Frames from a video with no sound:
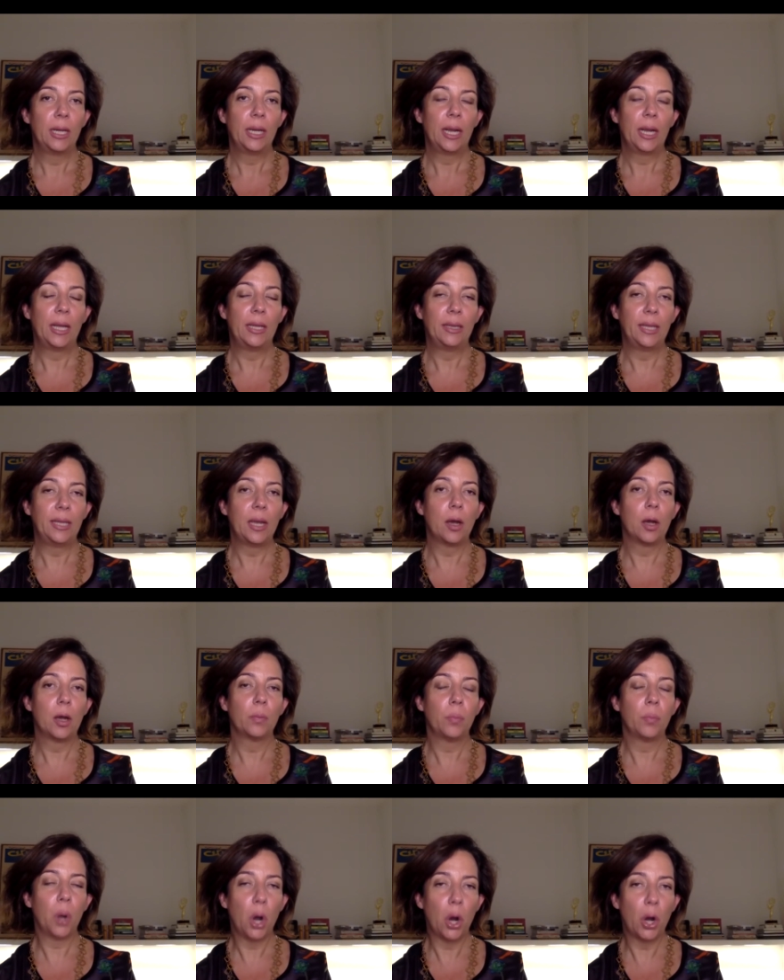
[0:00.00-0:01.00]
And they
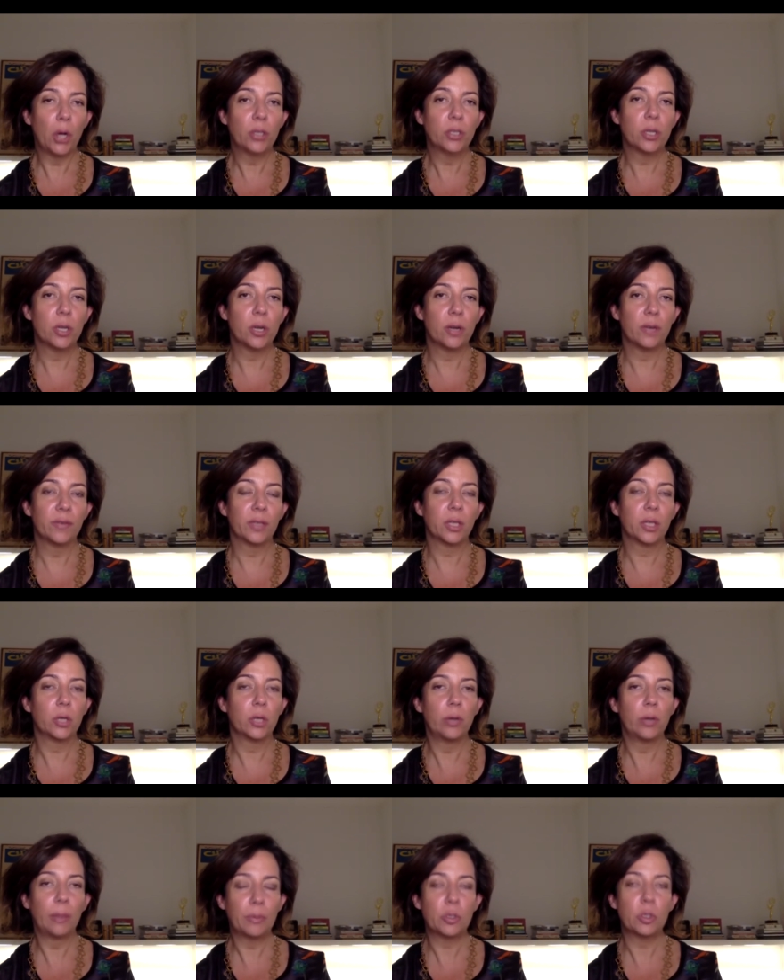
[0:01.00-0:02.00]
are part of the
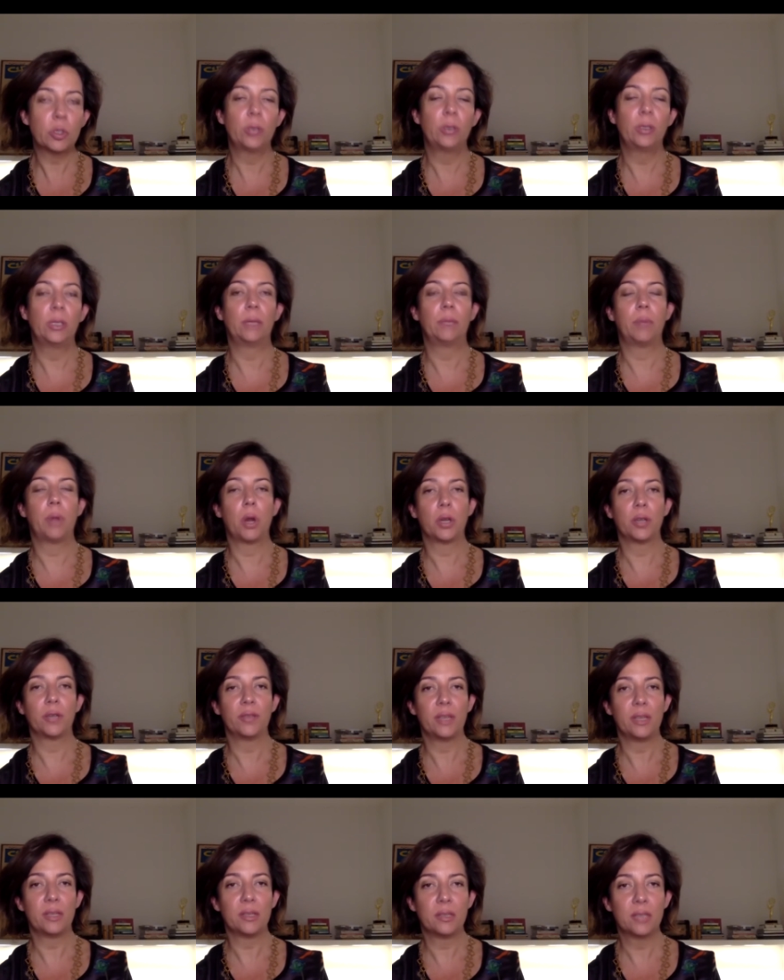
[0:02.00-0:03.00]
corruption, they're part of
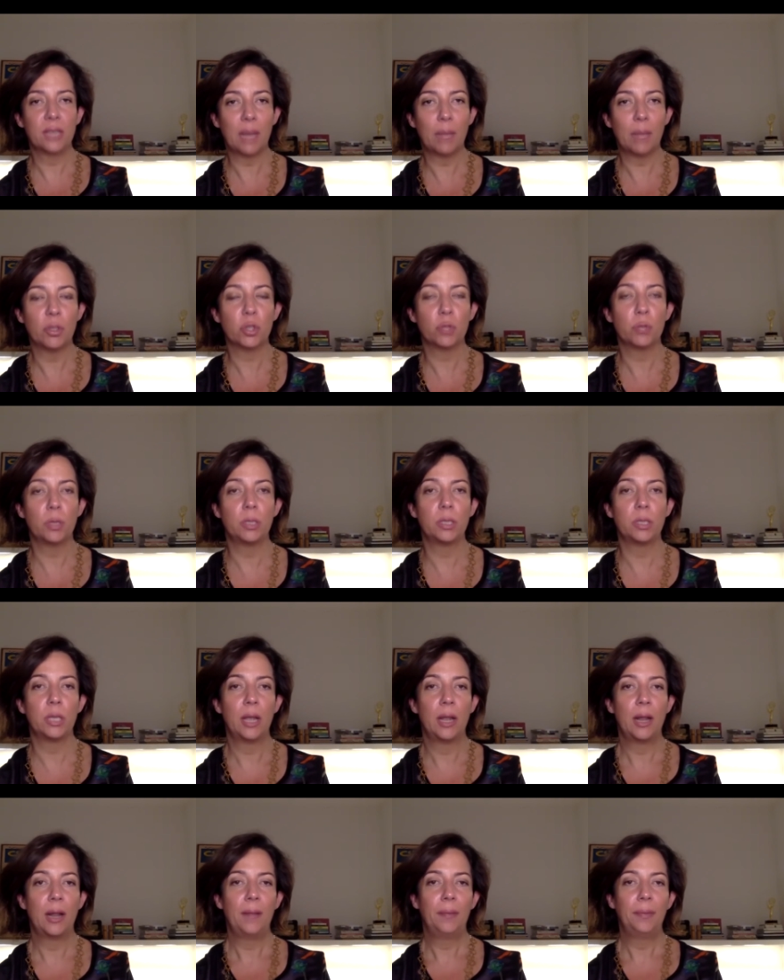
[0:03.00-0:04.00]
the establishment,
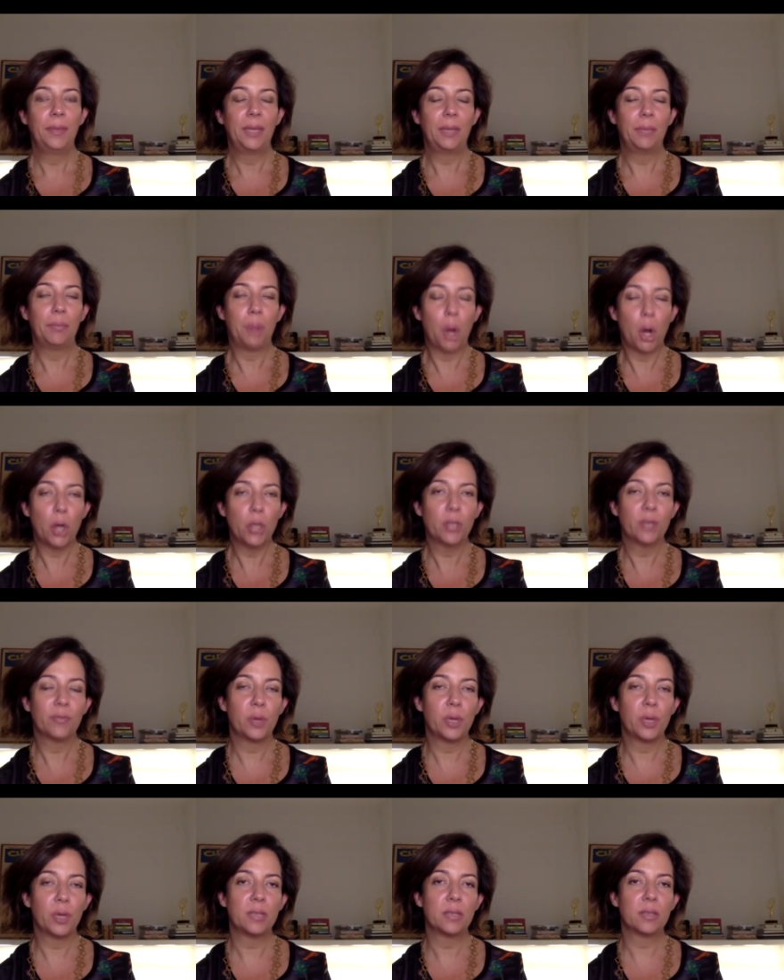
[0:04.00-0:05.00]
they're part of
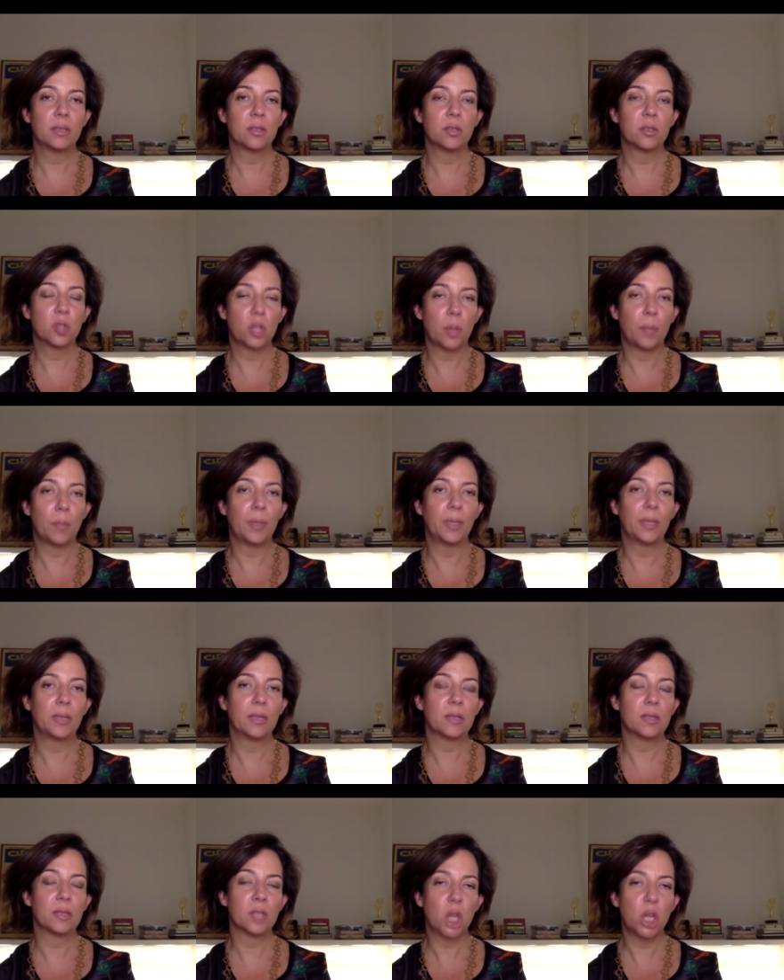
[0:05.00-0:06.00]
what is stopping
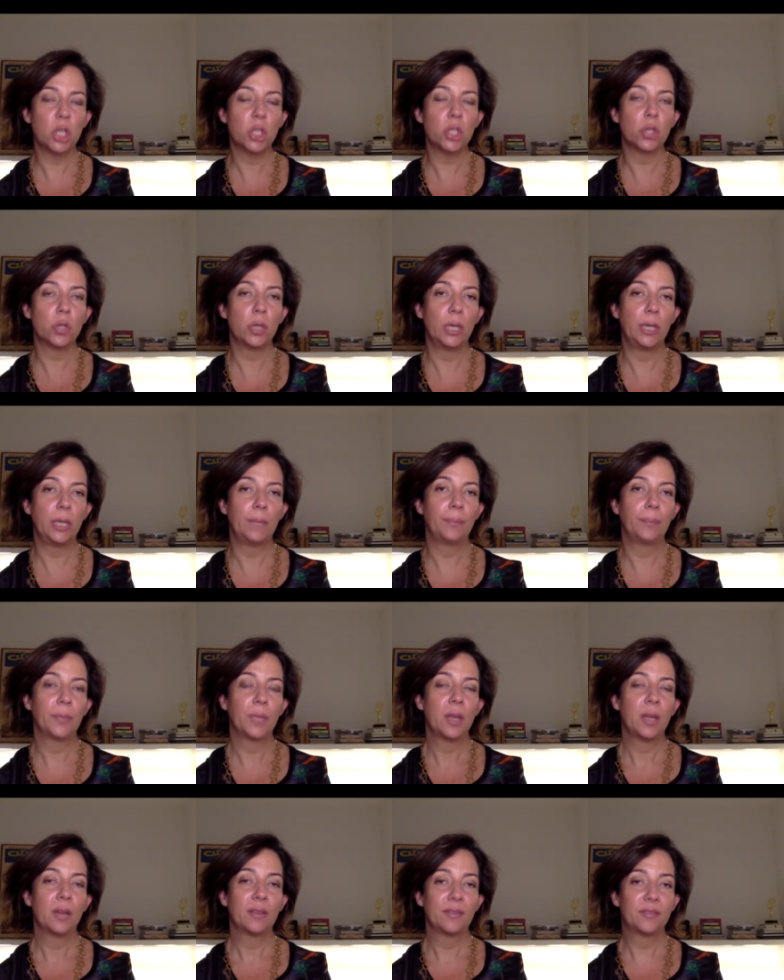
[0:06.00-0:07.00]
this country
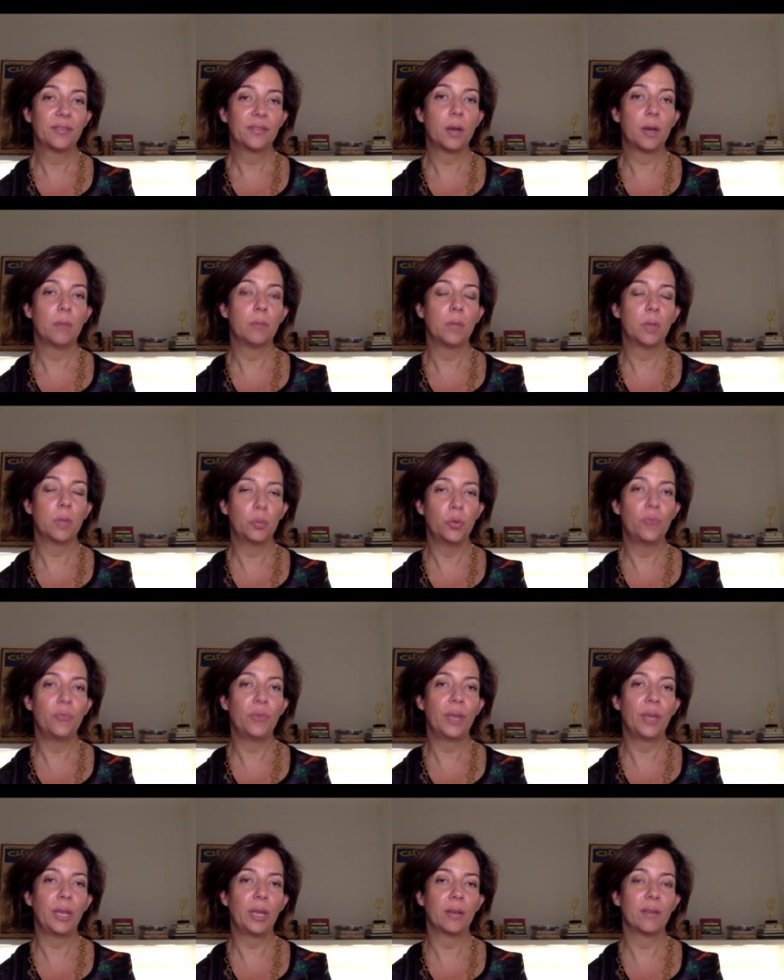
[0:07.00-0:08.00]
from
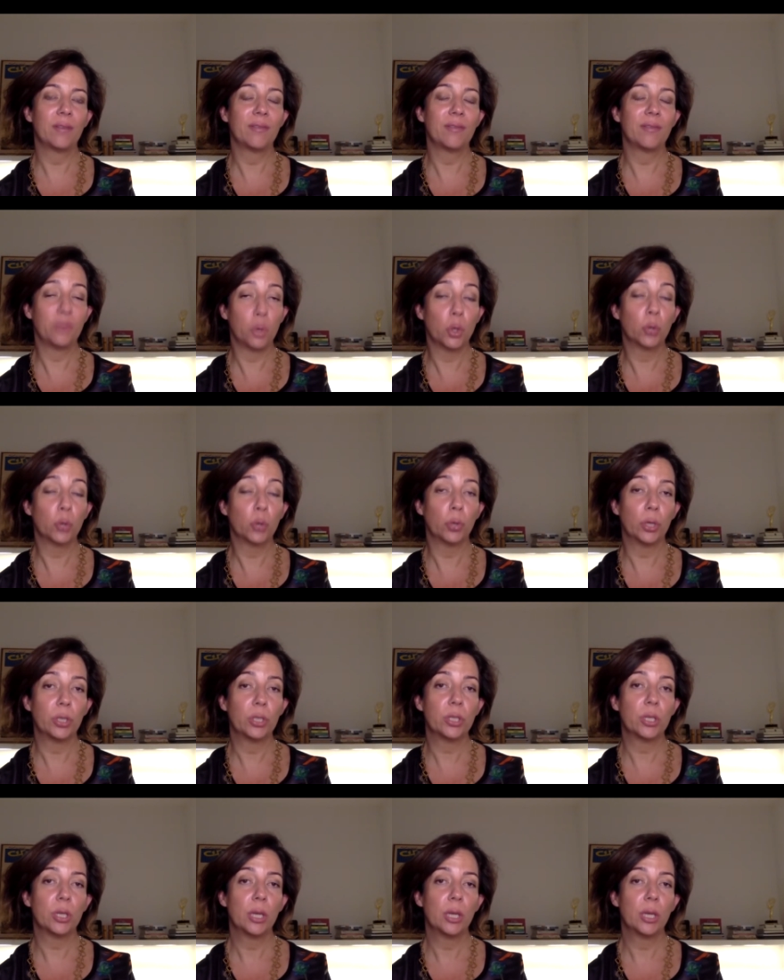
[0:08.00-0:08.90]
moving forward.